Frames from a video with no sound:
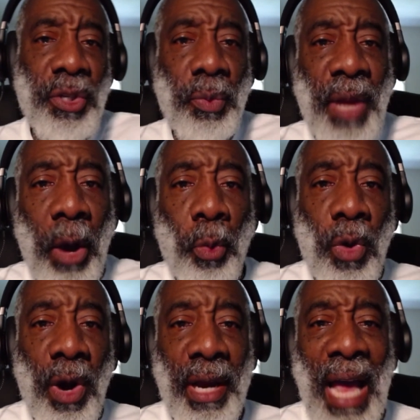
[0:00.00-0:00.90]
So now,
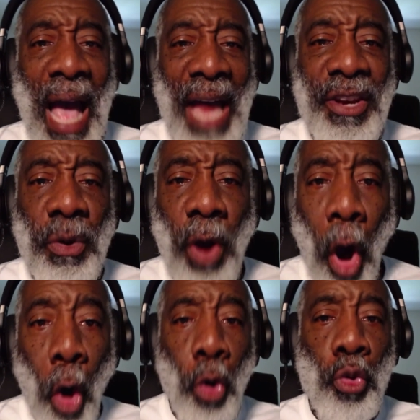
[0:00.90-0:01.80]
one, I don't
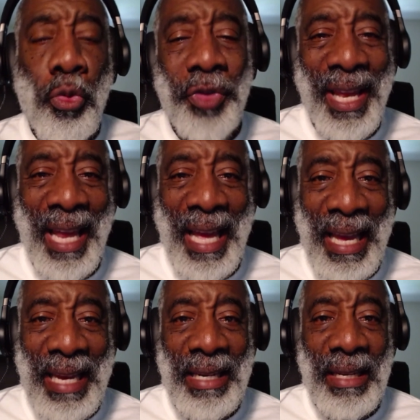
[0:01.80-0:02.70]
own the
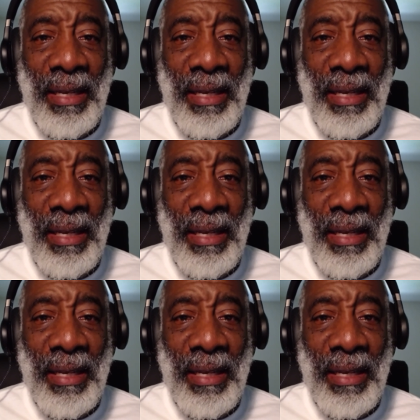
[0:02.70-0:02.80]
land.